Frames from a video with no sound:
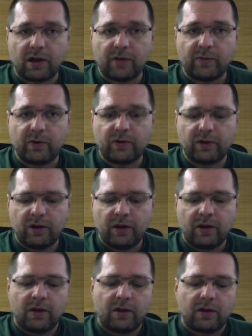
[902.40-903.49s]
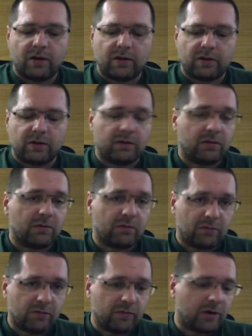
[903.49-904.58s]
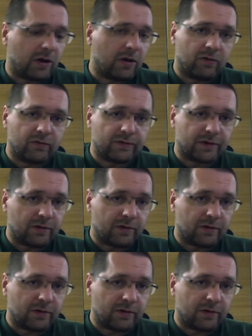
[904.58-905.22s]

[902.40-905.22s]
port, you can use